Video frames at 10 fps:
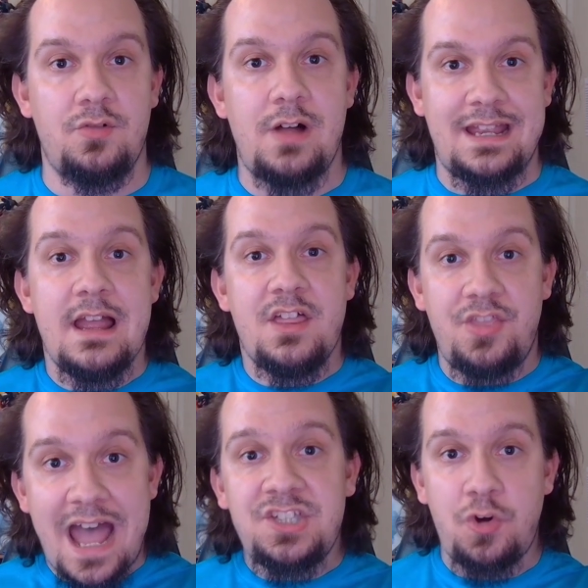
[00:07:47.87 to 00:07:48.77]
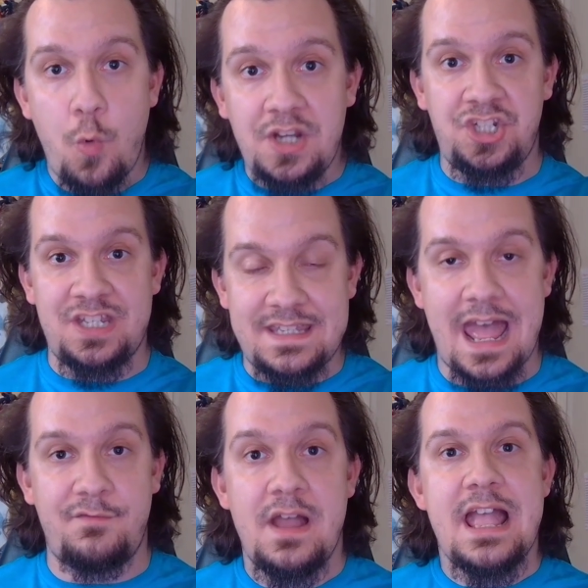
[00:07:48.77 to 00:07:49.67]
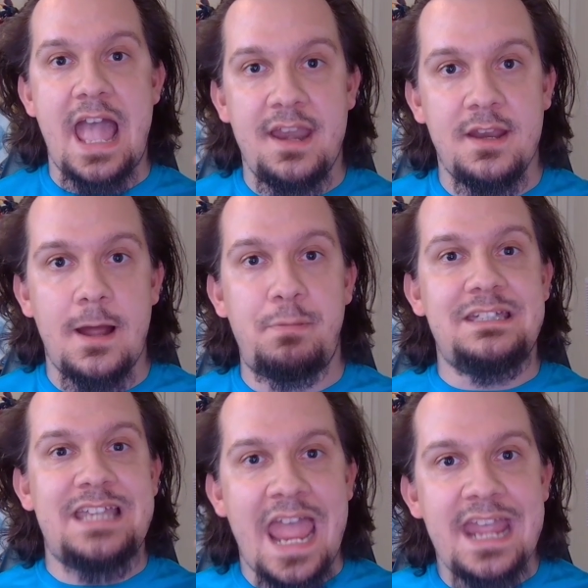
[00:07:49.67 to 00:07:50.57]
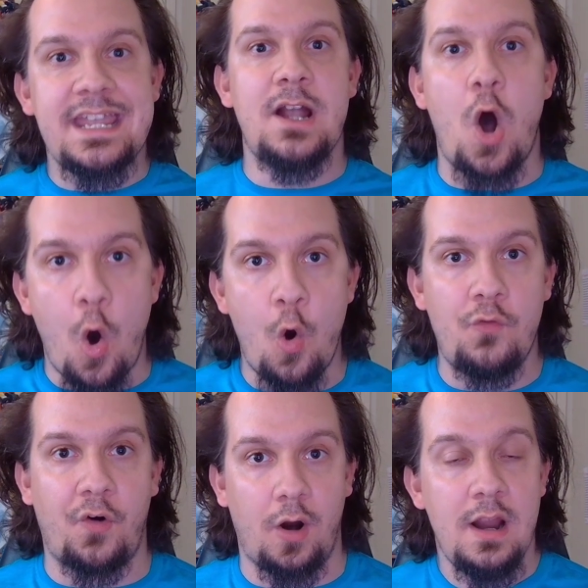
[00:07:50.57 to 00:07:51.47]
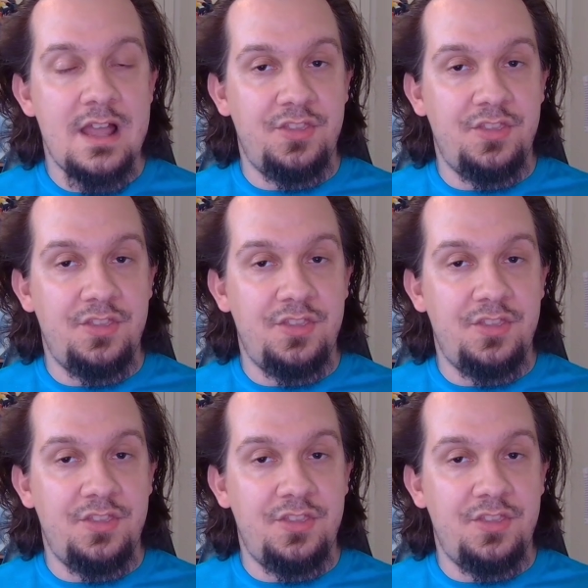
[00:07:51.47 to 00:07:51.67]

Like, that Twitch staff ended up taking over